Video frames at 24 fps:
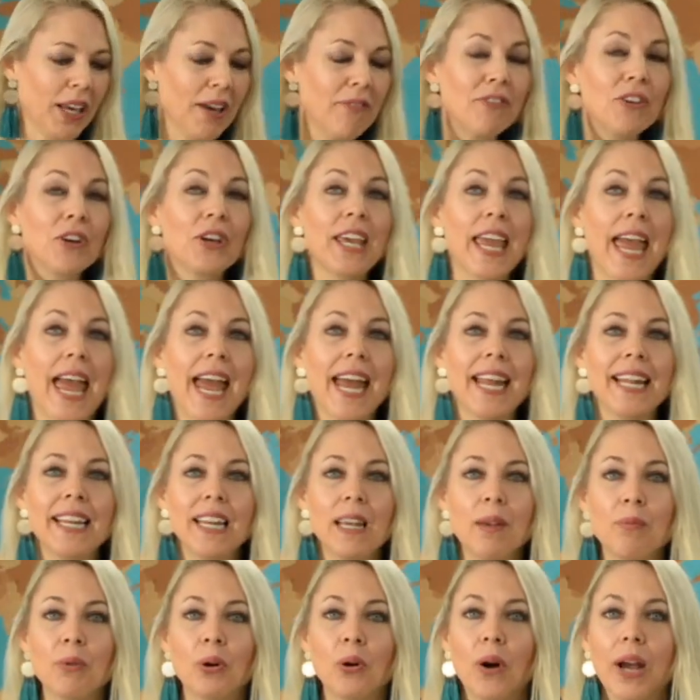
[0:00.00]
If you can
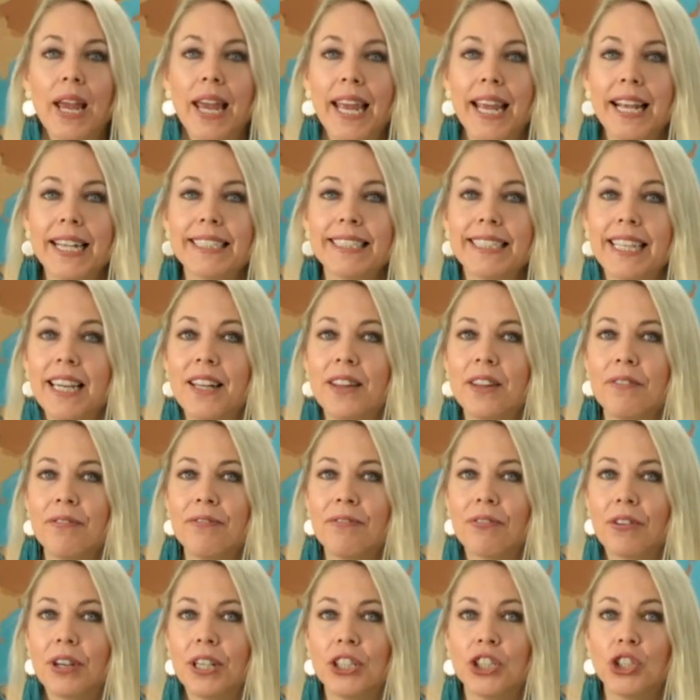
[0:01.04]
keep your eggs in the
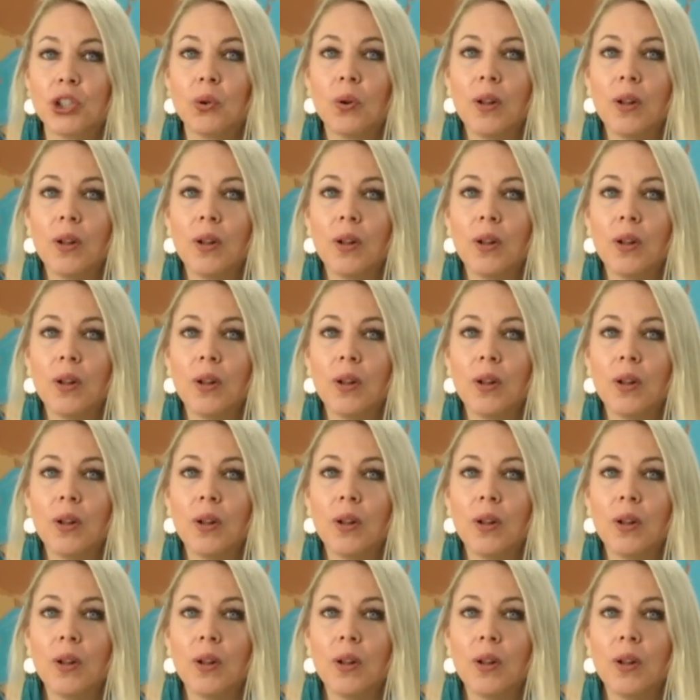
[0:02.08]
fridge,